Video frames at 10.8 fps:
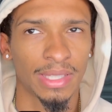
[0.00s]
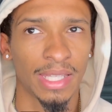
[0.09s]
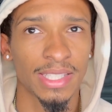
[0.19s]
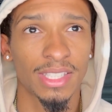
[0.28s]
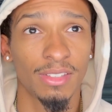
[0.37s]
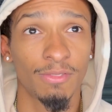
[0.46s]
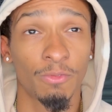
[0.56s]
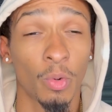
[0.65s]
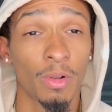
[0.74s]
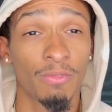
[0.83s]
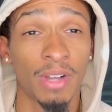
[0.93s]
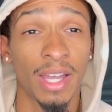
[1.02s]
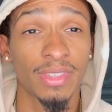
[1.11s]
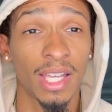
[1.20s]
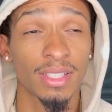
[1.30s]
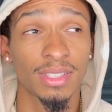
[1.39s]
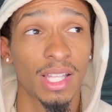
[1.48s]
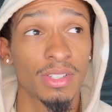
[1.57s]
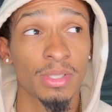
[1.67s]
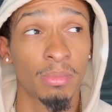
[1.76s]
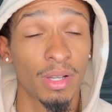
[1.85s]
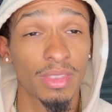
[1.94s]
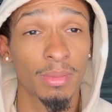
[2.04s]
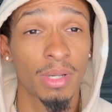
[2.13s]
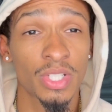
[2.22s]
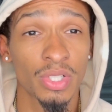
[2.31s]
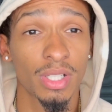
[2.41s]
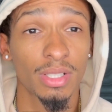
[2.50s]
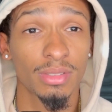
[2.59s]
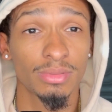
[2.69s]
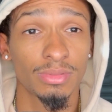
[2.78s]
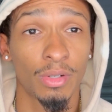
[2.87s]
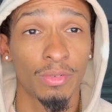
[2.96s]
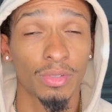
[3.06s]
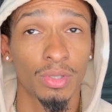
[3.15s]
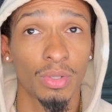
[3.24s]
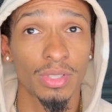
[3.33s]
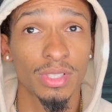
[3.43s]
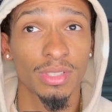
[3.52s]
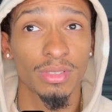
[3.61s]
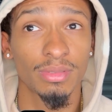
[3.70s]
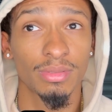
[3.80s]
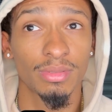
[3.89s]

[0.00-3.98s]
Less than $5,000 a month on my truck over the course.